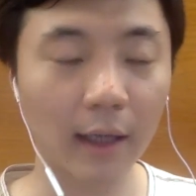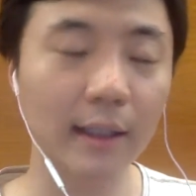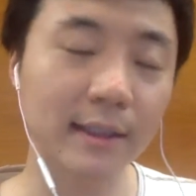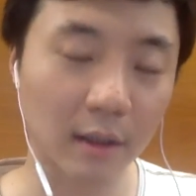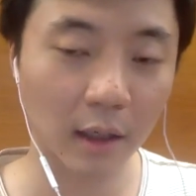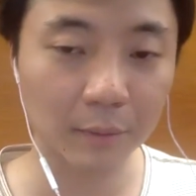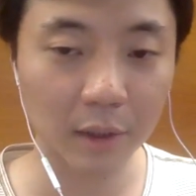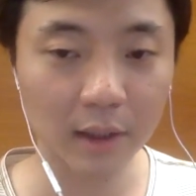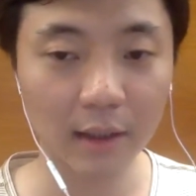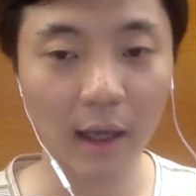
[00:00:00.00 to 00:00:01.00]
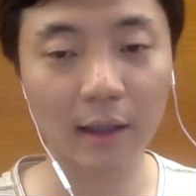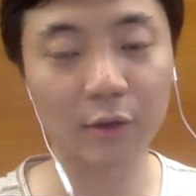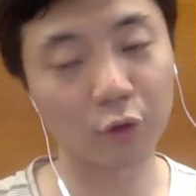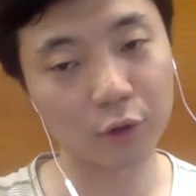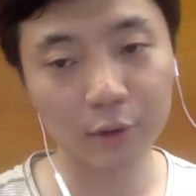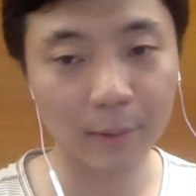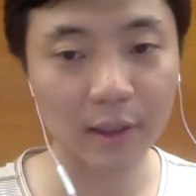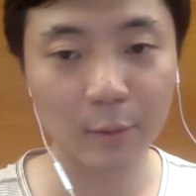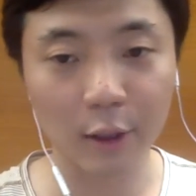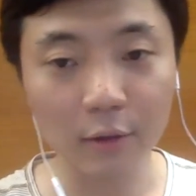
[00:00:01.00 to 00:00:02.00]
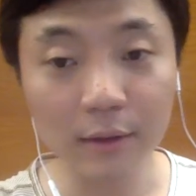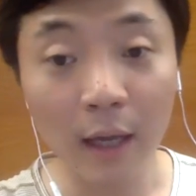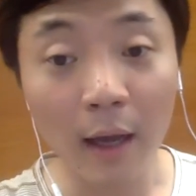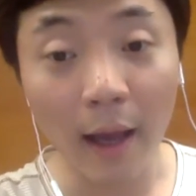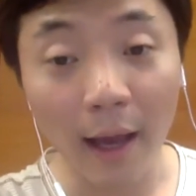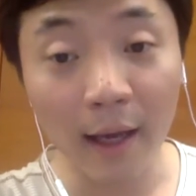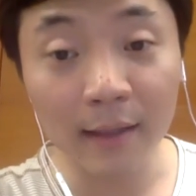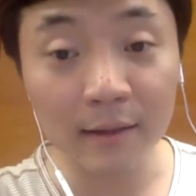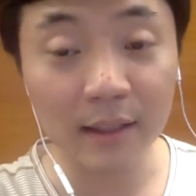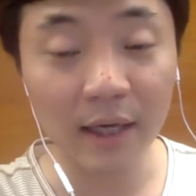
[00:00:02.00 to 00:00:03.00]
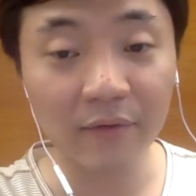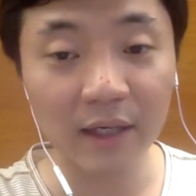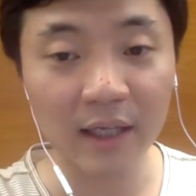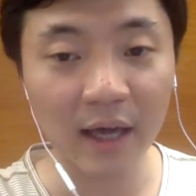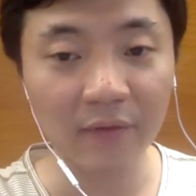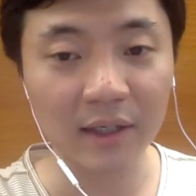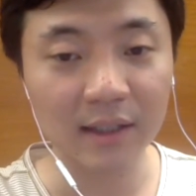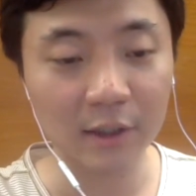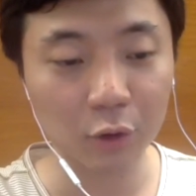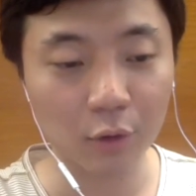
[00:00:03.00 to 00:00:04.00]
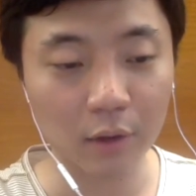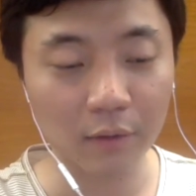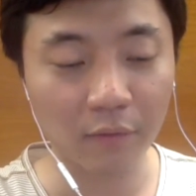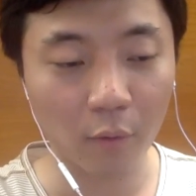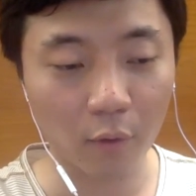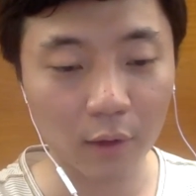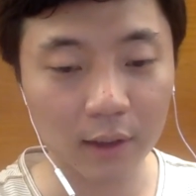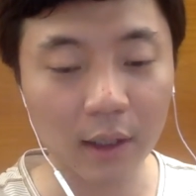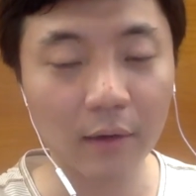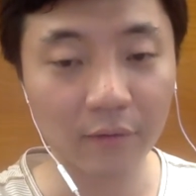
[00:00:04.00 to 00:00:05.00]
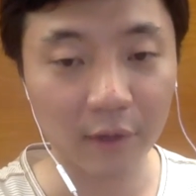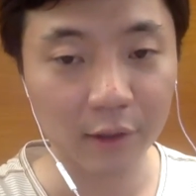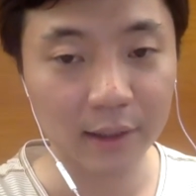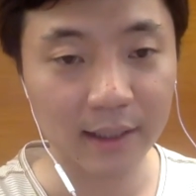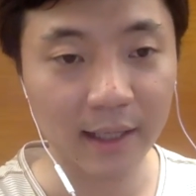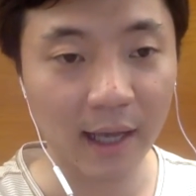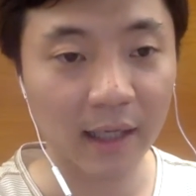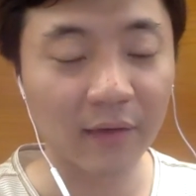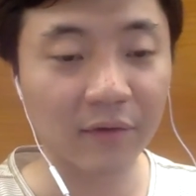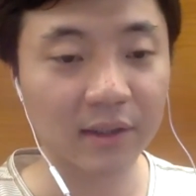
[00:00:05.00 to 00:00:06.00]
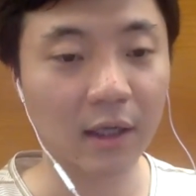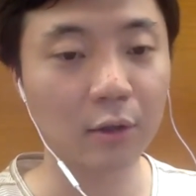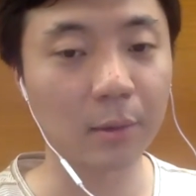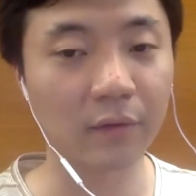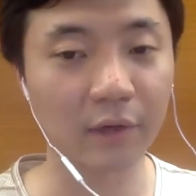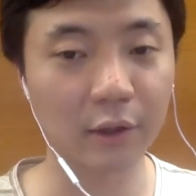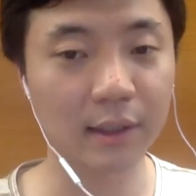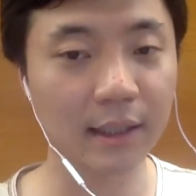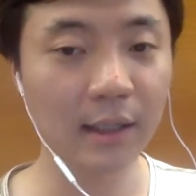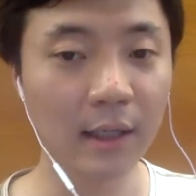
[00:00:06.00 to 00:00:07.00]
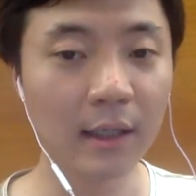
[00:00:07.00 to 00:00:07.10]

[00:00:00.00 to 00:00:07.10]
is adopted, introduced by someone else. And TF-IDF is a short term for term frequency and inverse document frequency.